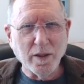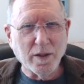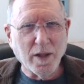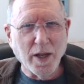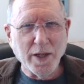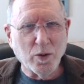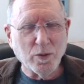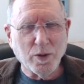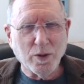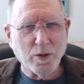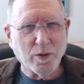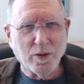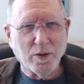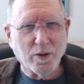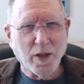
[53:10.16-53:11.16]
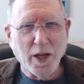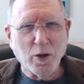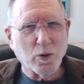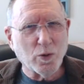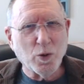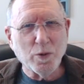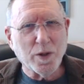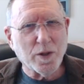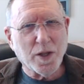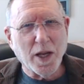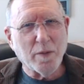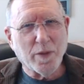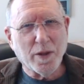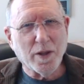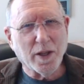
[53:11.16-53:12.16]
They don't do the
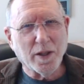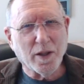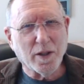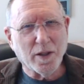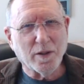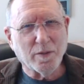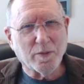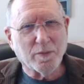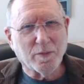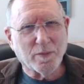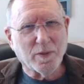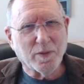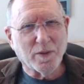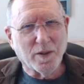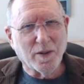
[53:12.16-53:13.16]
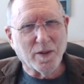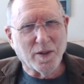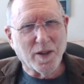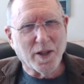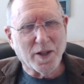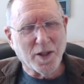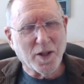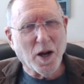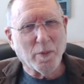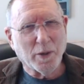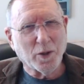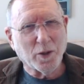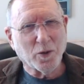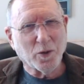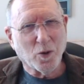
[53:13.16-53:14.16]
same thing that a
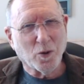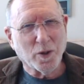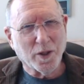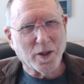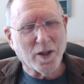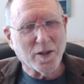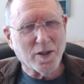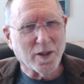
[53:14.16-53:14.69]
dominant chord does.